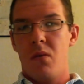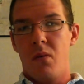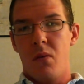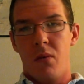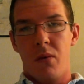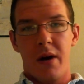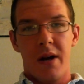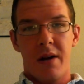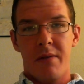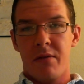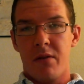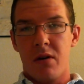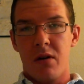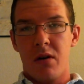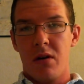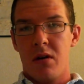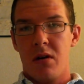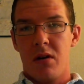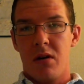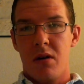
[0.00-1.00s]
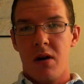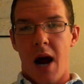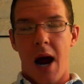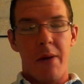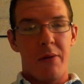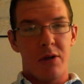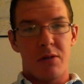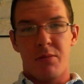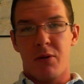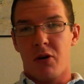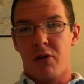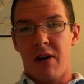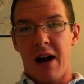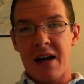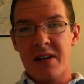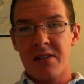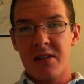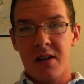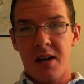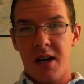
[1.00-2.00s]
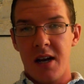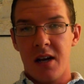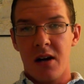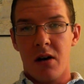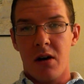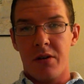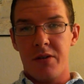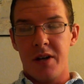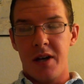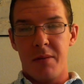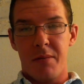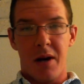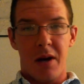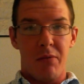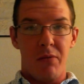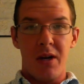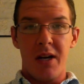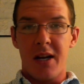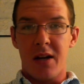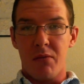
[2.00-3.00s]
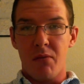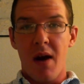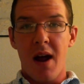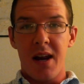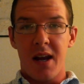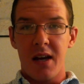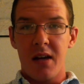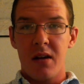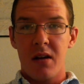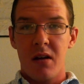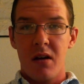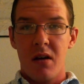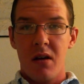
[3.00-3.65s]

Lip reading: whatever, I was procrastinating all day by reading Reddit,